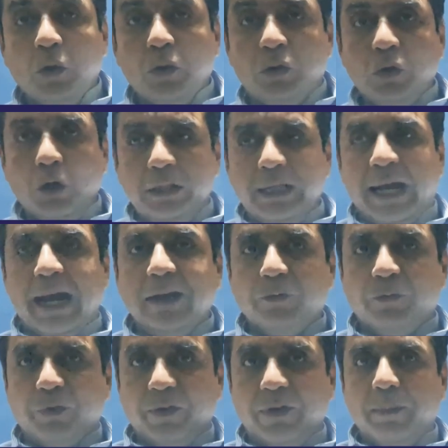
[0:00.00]
so that
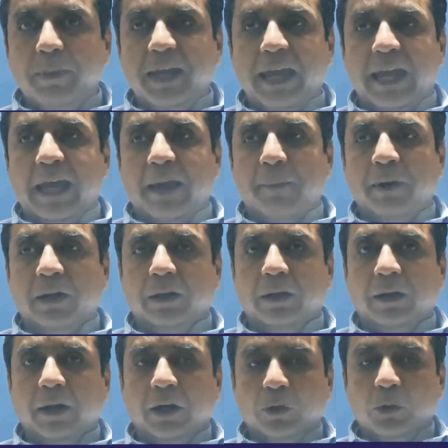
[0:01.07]
we will be able
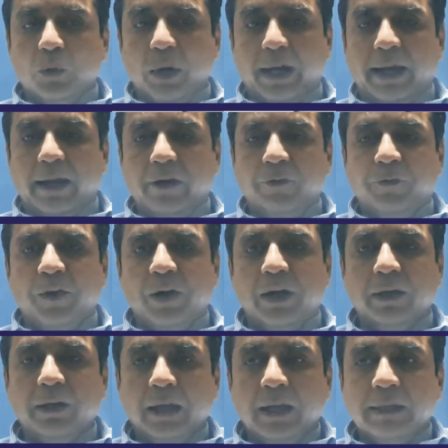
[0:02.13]
to
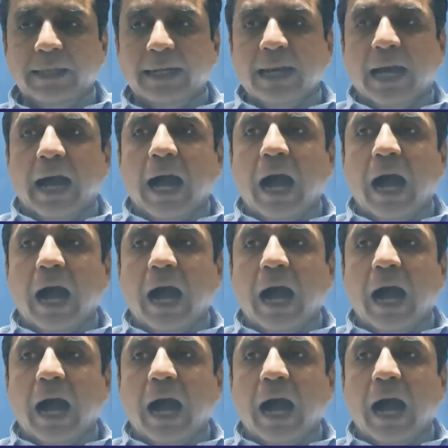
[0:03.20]
infer that